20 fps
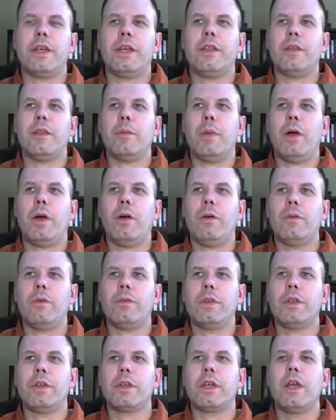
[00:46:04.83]
and the
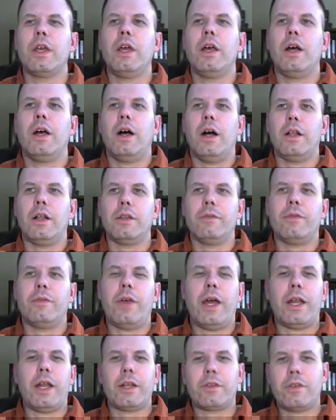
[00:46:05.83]
pelvic
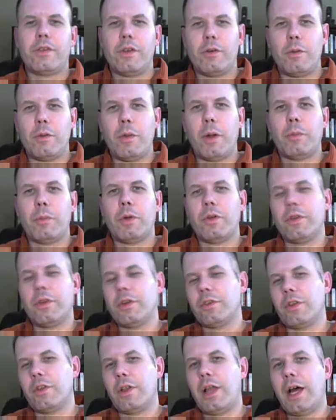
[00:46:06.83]
lymphatics. And remember,
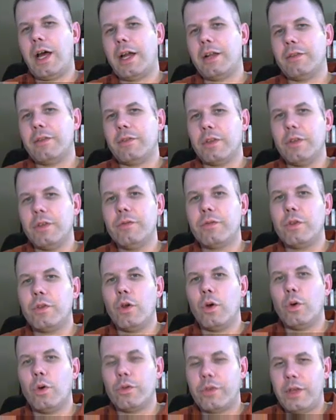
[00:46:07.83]
there's a lot of lymph
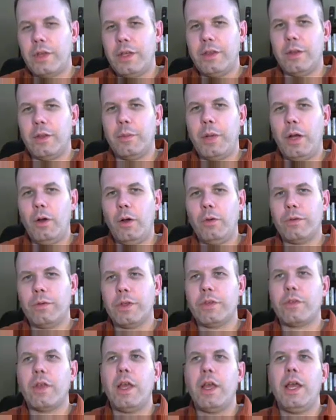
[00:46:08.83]
nodes in the
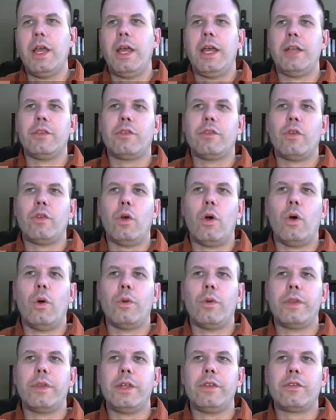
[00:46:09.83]
pelvis, and so
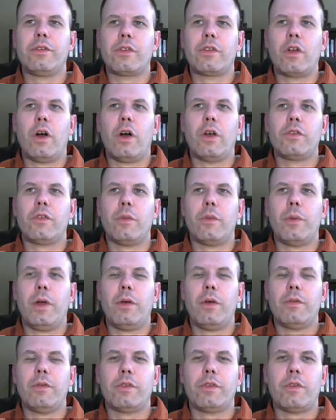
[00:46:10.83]
these cause the
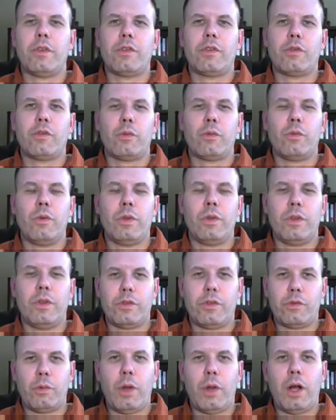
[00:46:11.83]
pelvis to
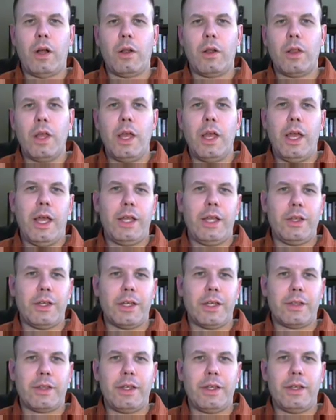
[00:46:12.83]
swell, and you
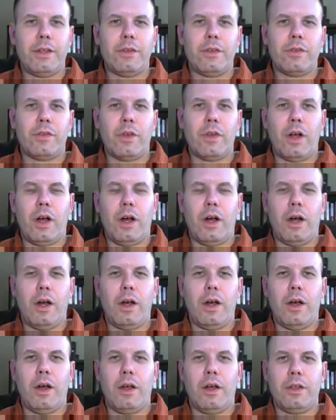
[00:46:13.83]
get these
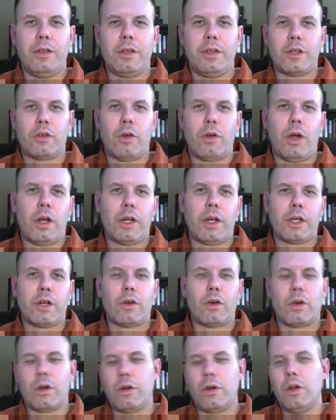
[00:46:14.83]
necrotic
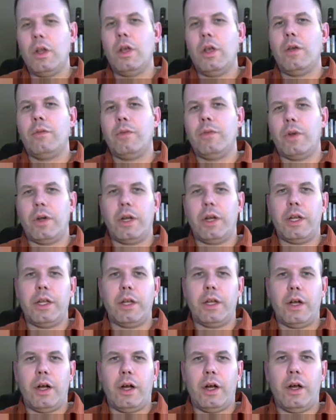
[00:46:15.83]
or very
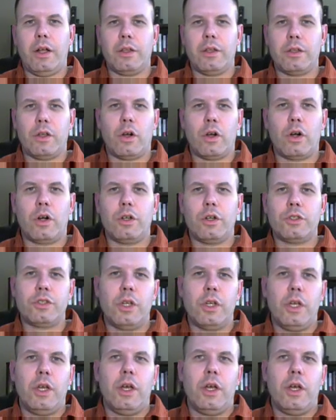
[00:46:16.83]
large